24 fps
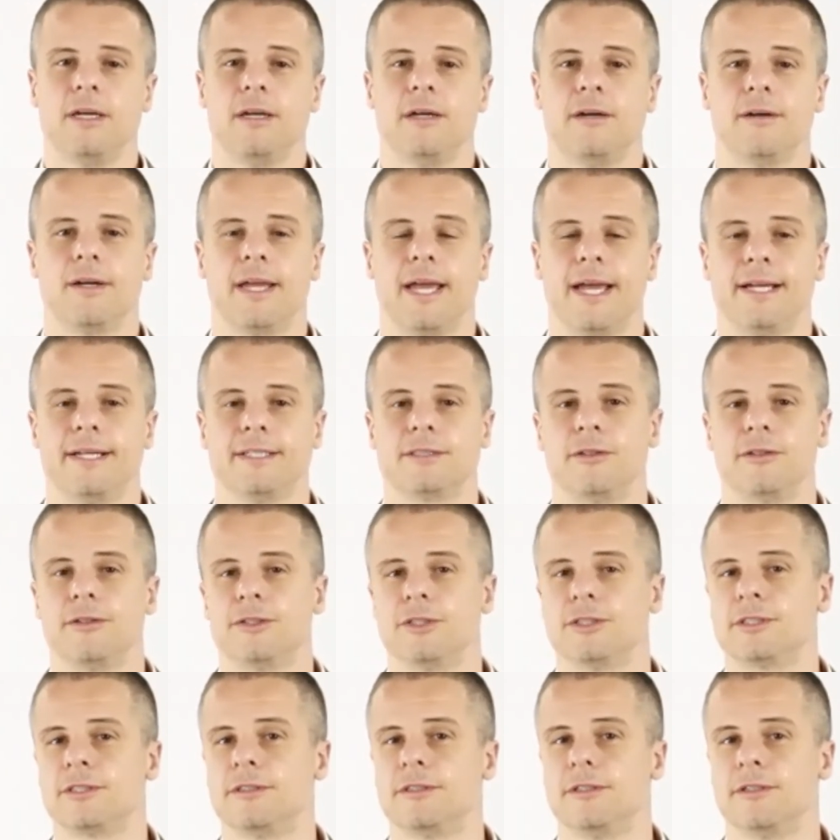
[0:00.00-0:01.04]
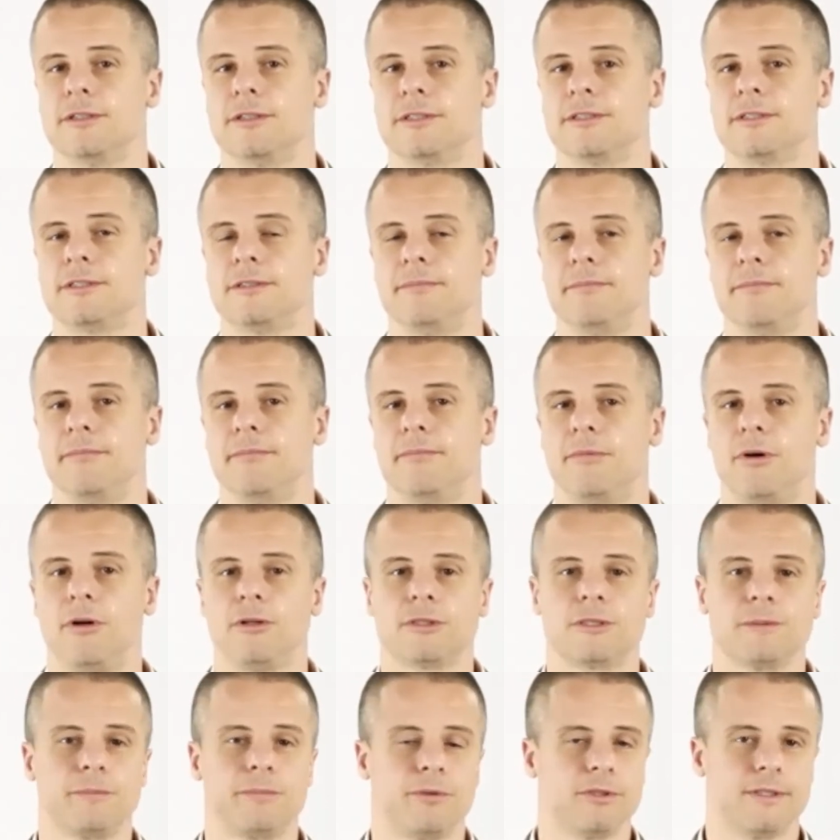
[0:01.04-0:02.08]
Okay, so there's
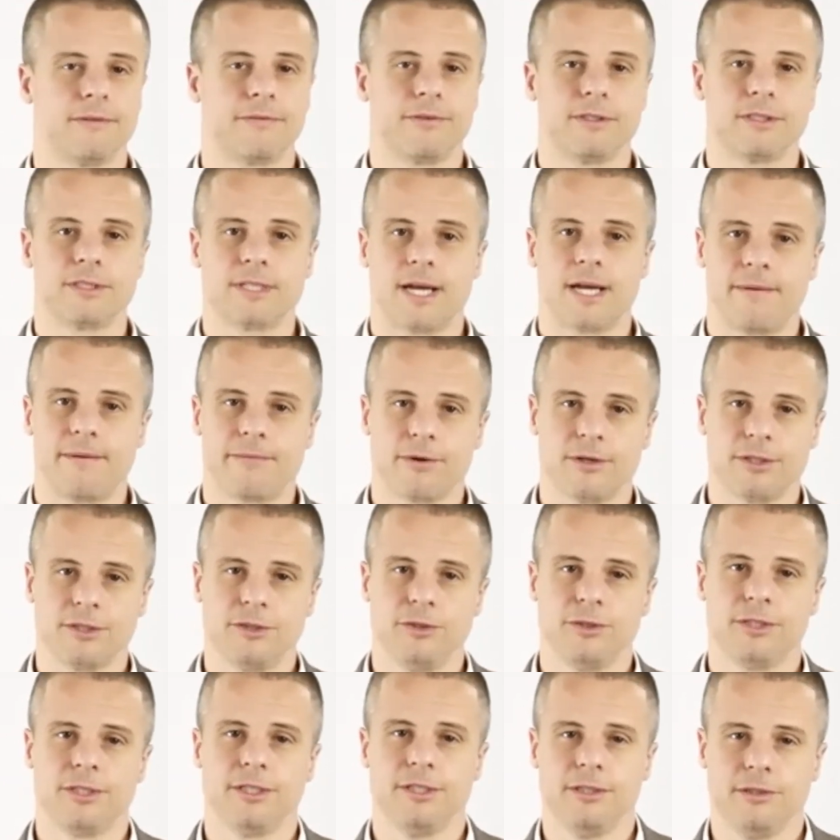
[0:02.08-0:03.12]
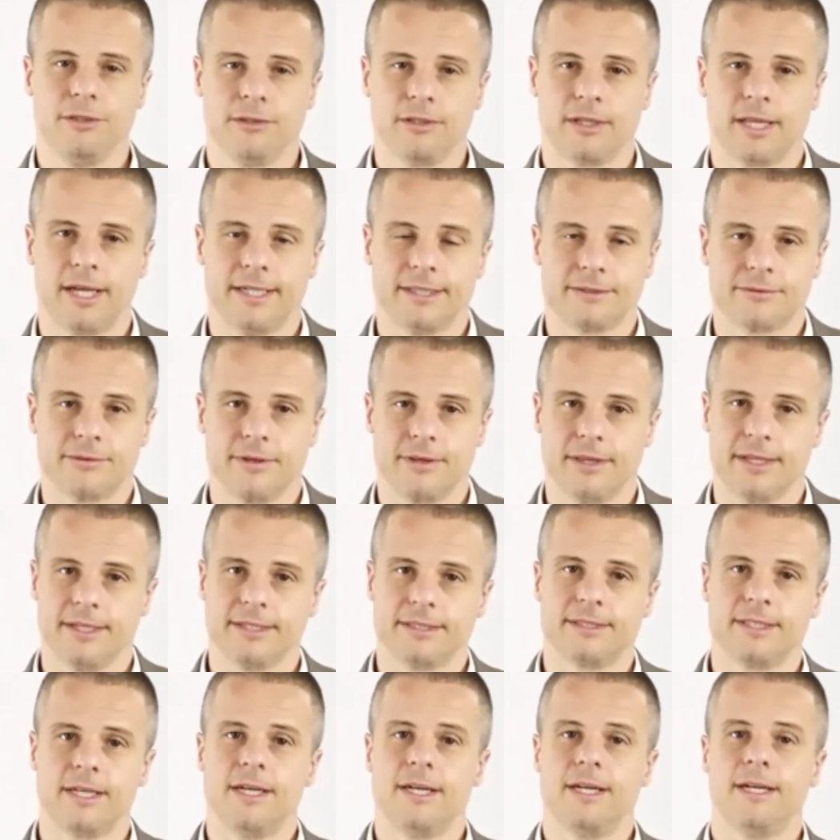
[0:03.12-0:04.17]
multiple different softwares you can utilize for
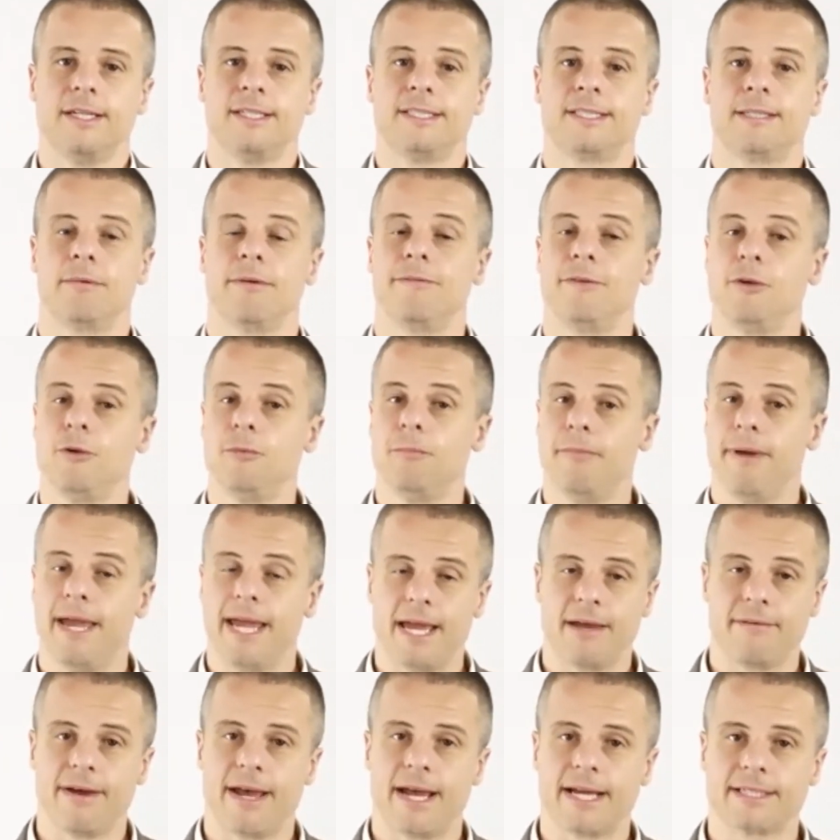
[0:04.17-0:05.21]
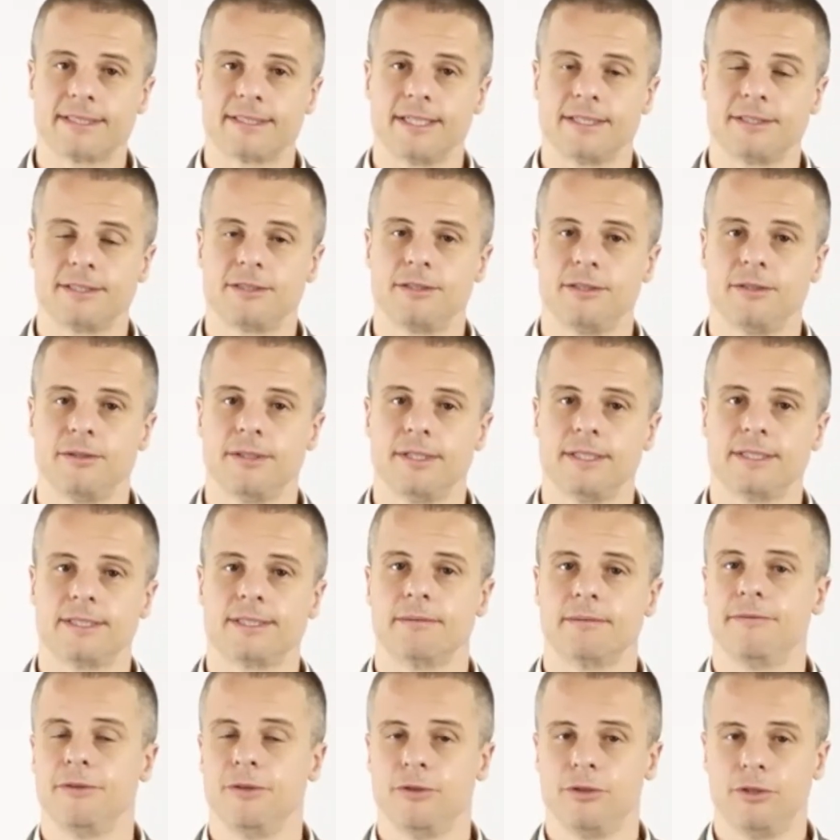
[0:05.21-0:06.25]
this. Some of you may have access to it,
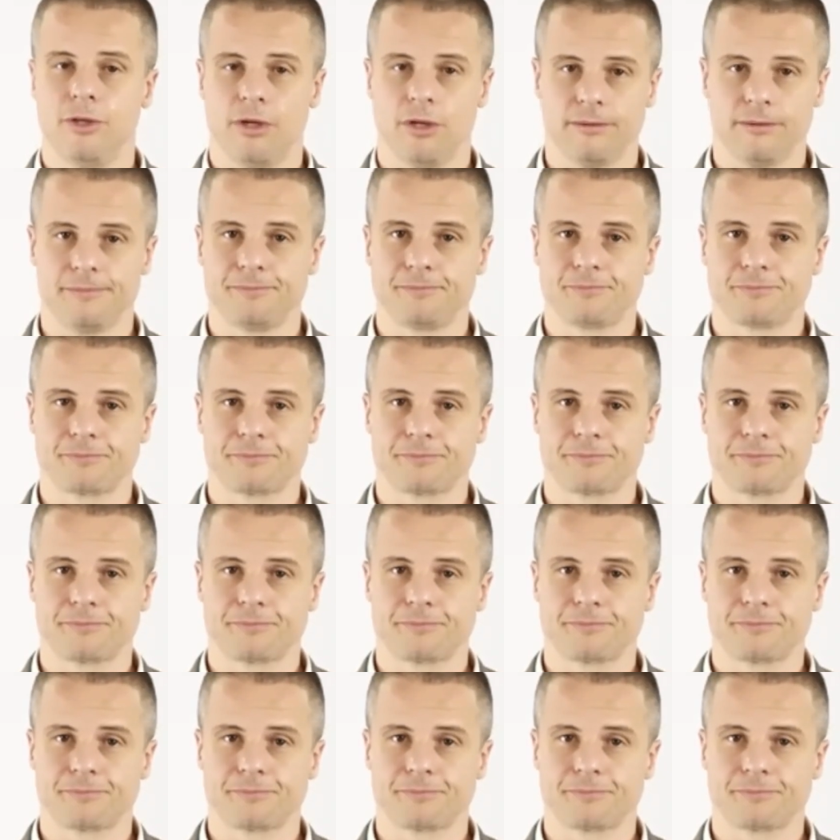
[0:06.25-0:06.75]
some of you don't.